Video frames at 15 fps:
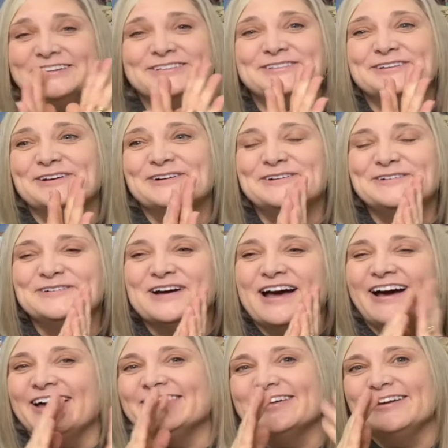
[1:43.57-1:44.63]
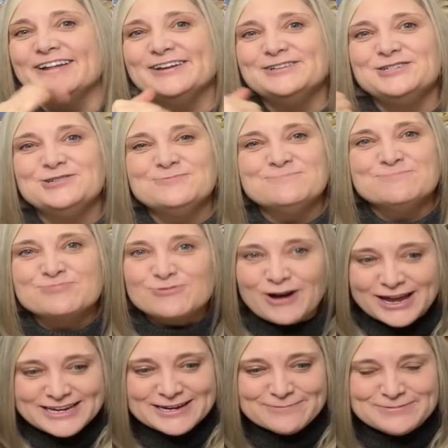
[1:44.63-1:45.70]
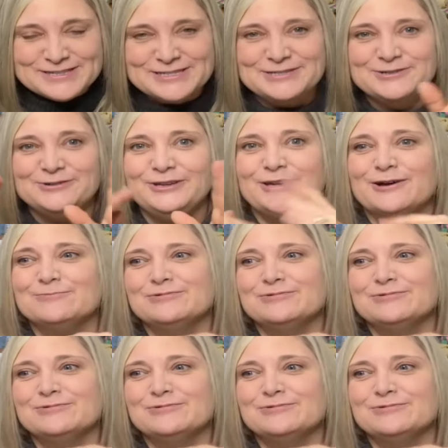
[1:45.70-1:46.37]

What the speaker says: So I thought I'd brighten up the studio,